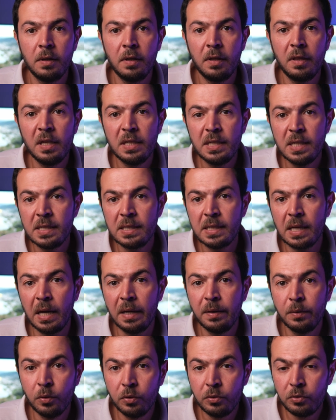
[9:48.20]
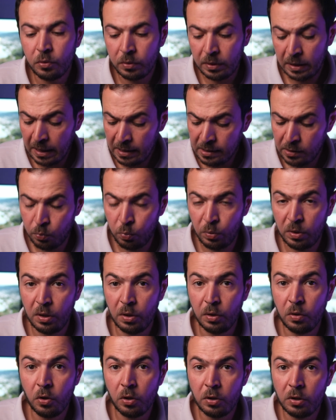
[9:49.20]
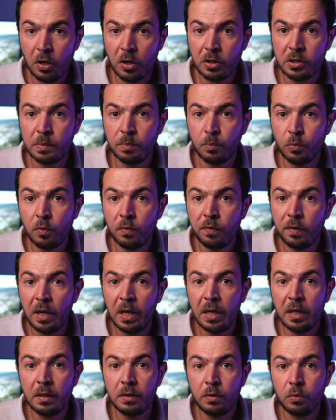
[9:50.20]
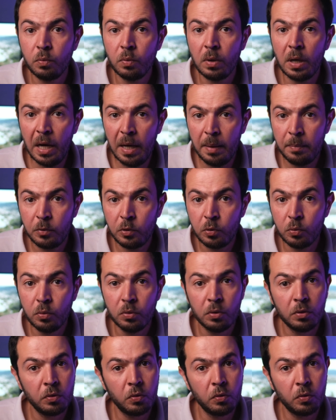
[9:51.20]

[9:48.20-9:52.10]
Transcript: This is an audio test with the Godox MoveLink II M2.